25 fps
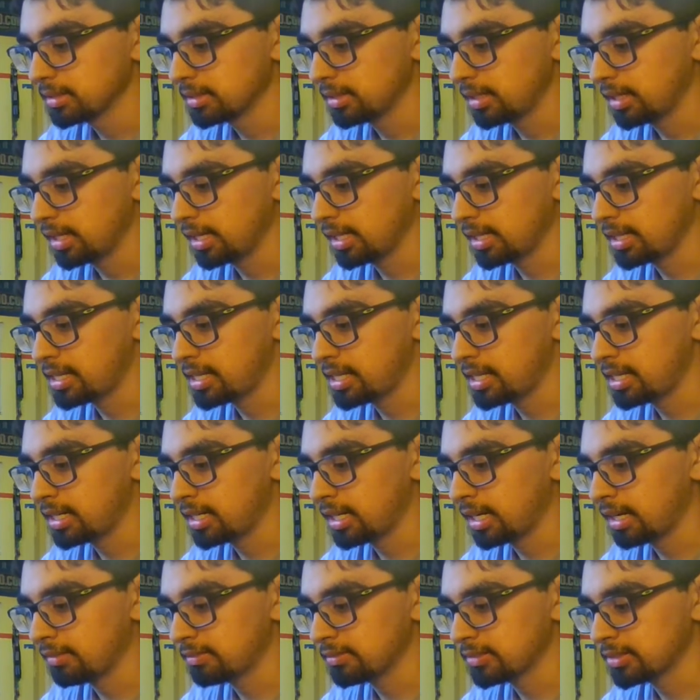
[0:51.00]
And then
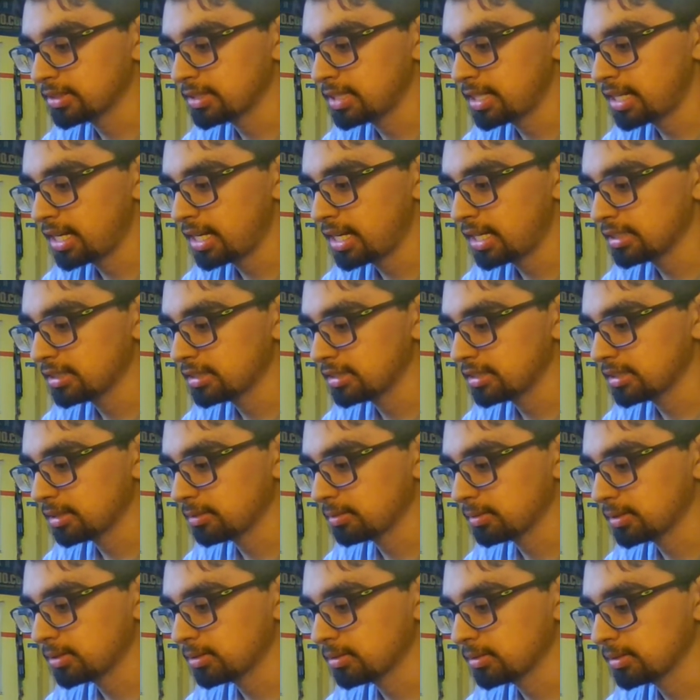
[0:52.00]
after that, I'm
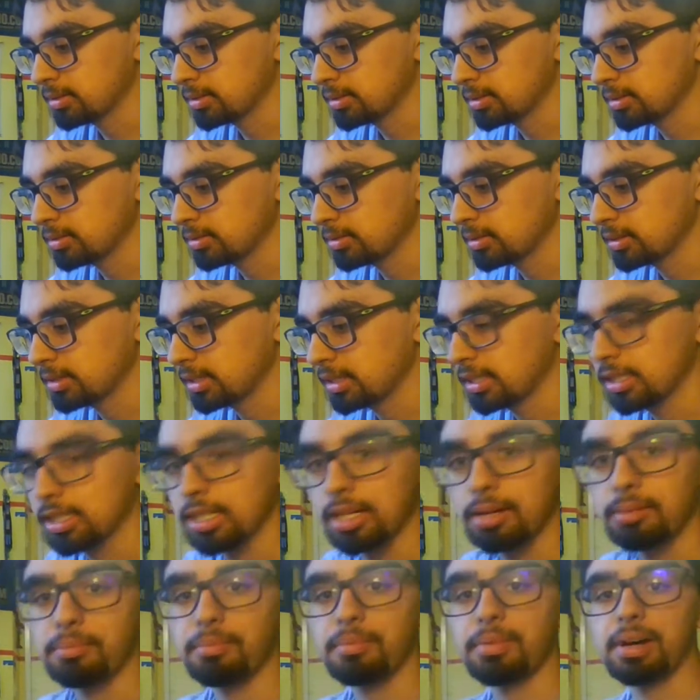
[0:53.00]
going to clean
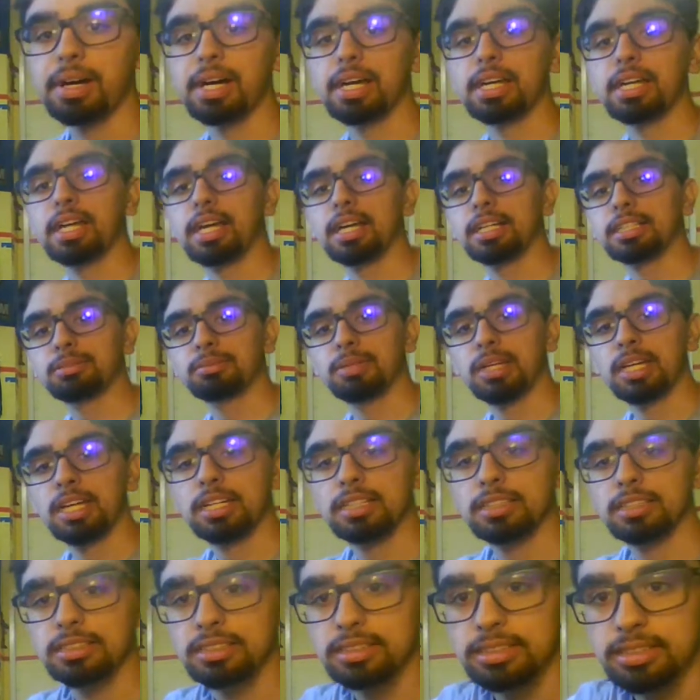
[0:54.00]
up my
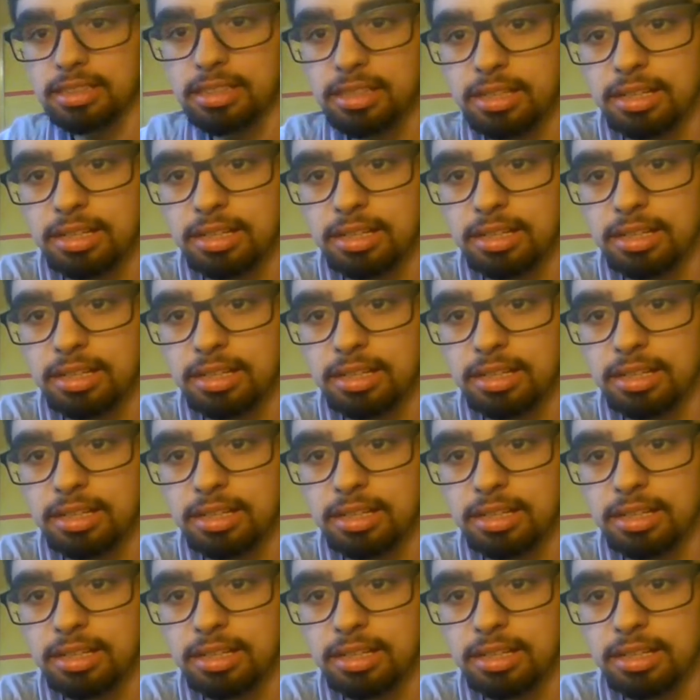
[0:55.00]
X-Max